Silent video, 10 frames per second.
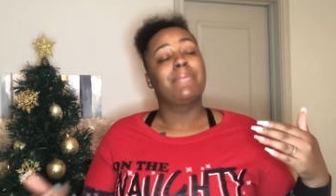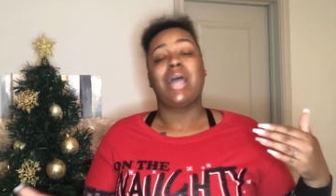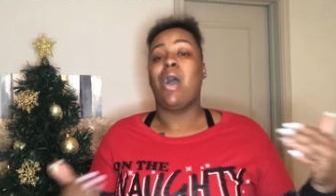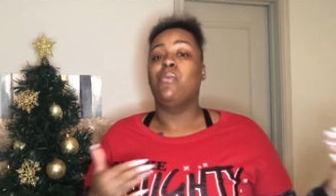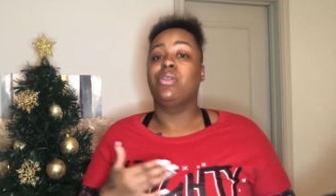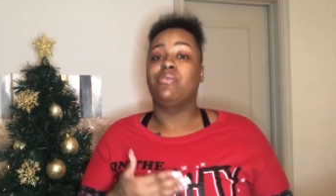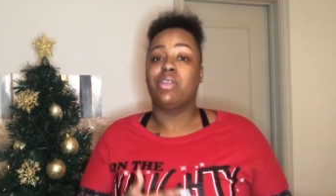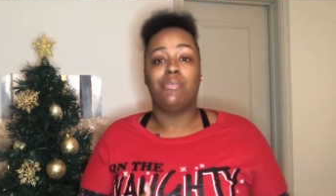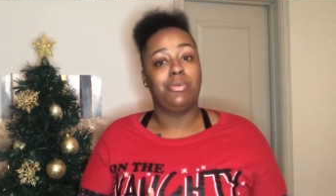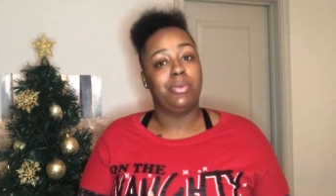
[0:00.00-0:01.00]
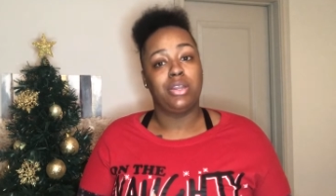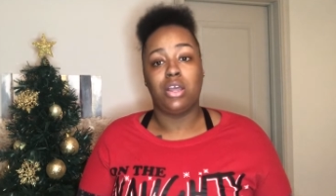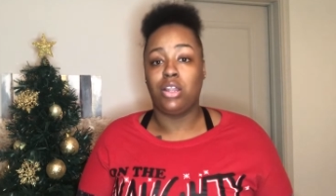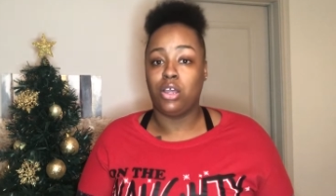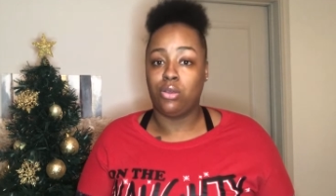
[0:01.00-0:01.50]
i would have never been
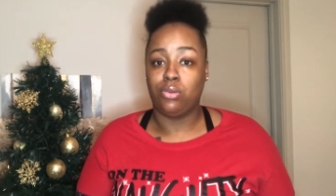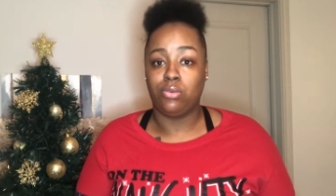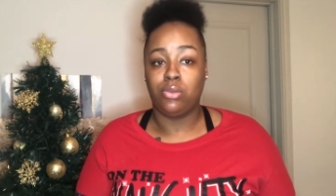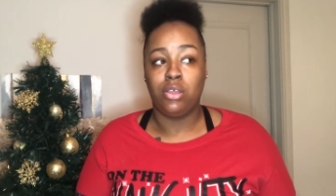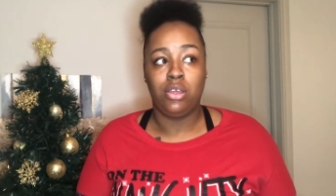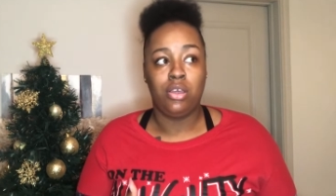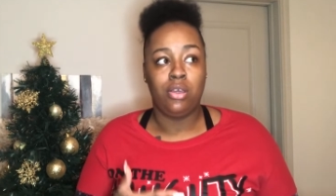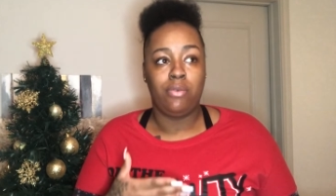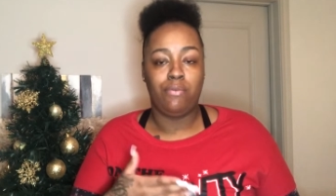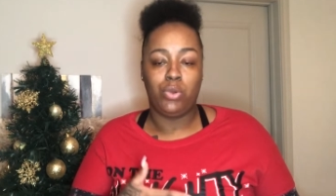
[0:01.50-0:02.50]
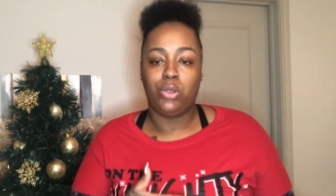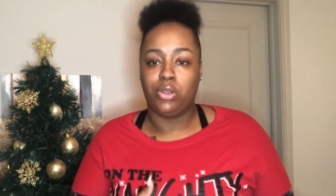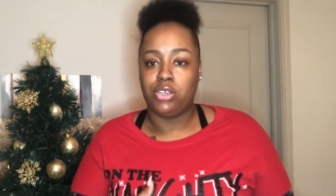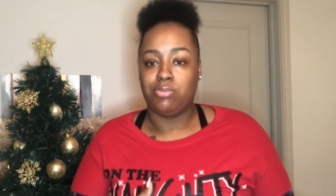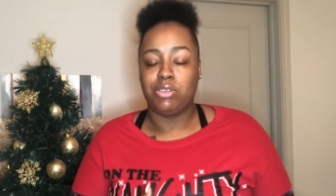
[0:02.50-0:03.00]
alone for
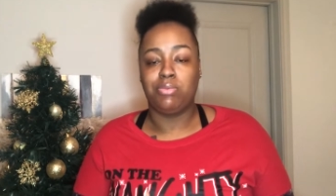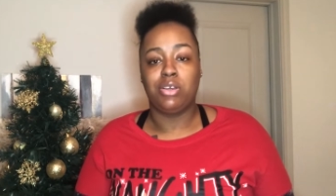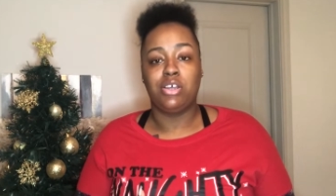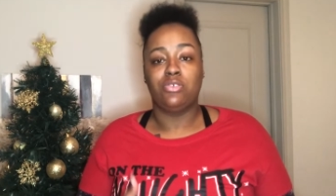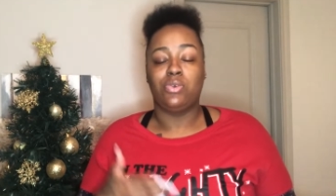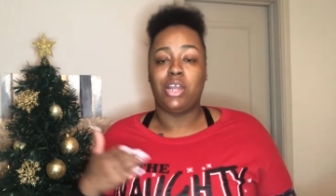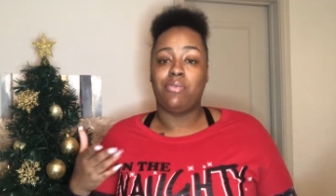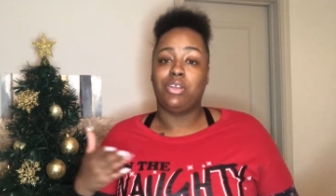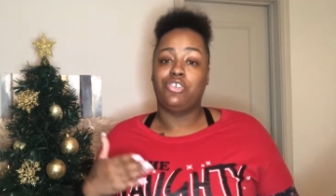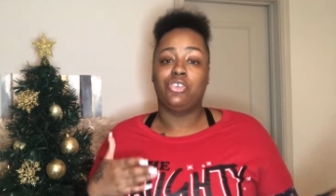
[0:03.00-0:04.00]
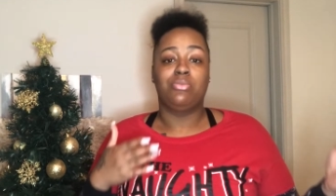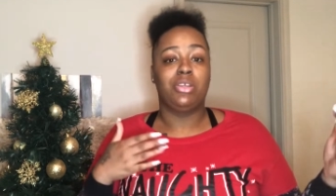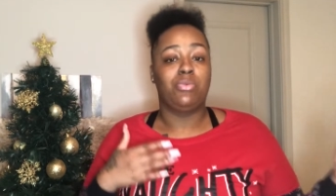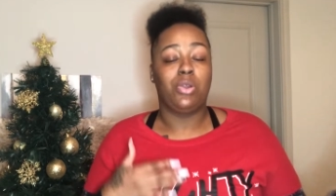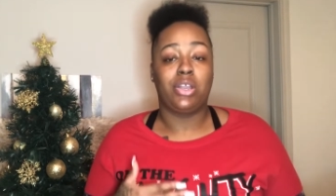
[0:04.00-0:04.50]
christmas because when that relationship
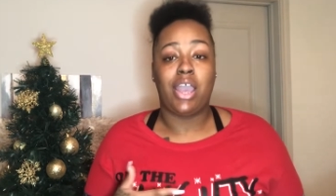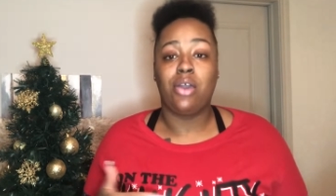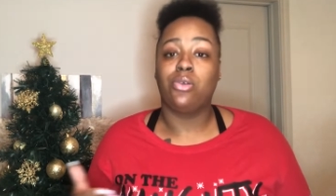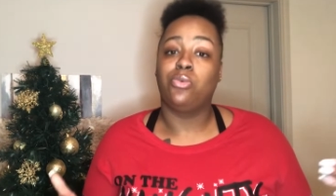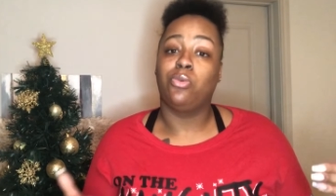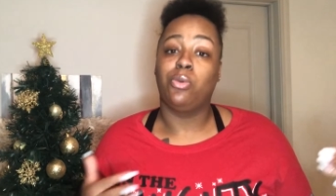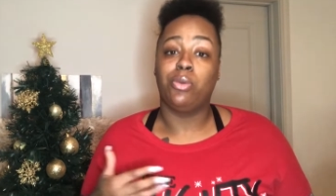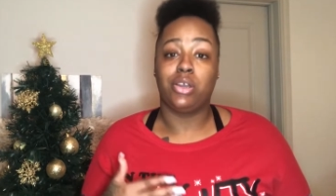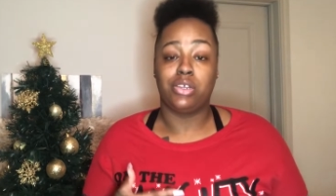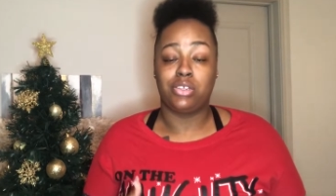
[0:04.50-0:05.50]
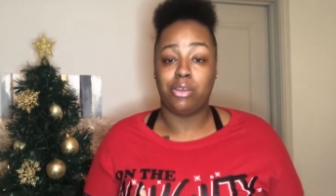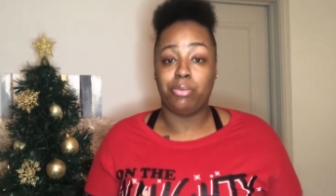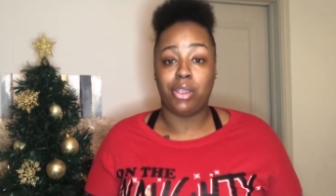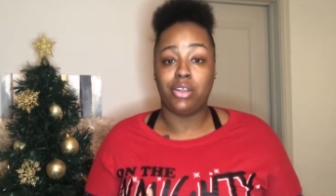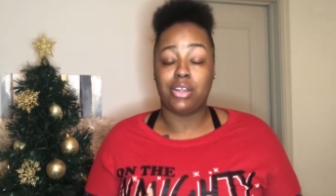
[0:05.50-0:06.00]
didn't work out or when we were going to
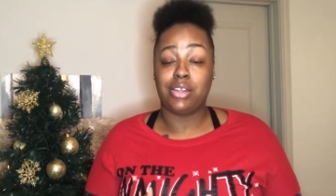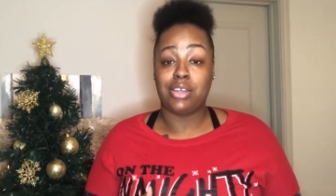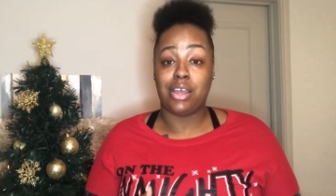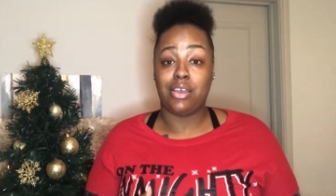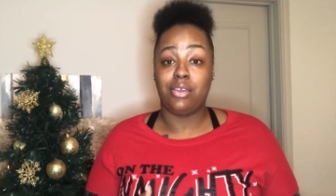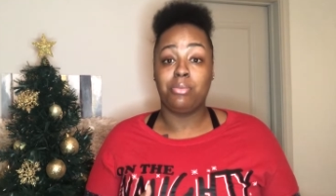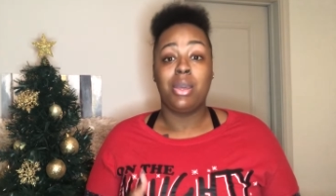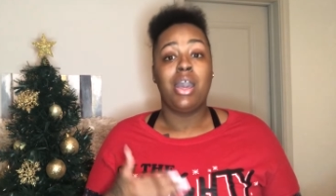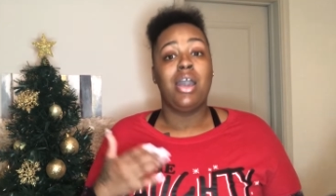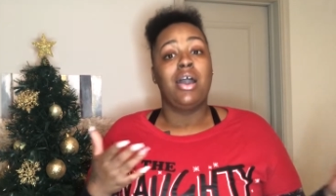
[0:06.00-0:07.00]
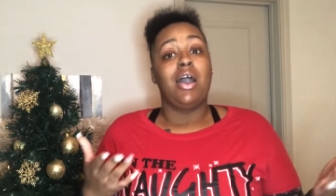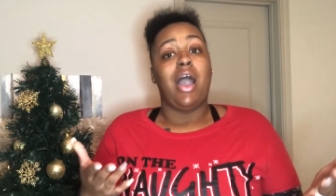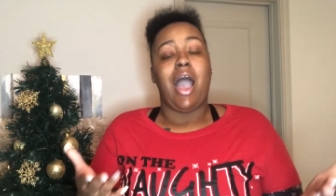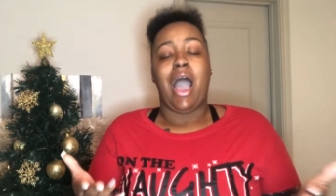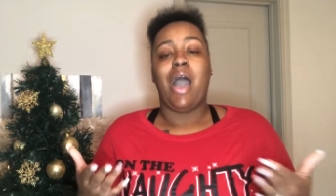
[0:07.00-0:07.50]
separate that time
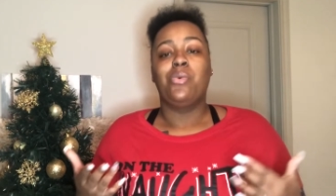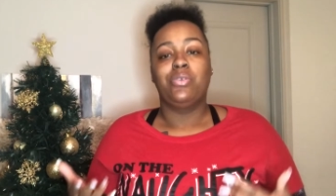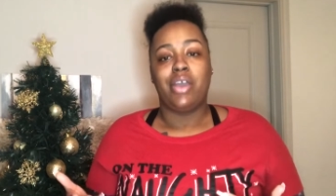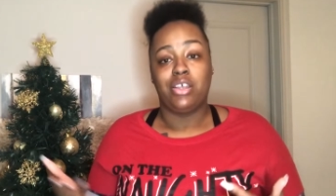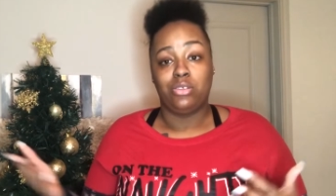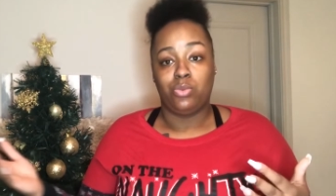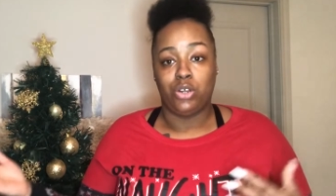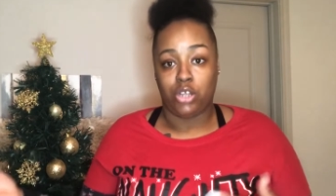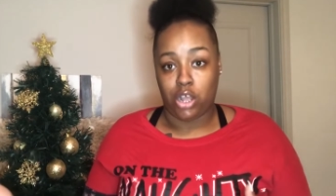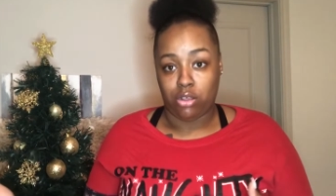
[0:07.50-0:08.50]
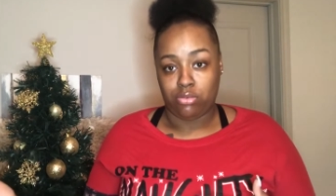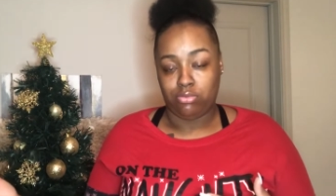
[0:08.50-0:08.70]
i would have had somewhere to go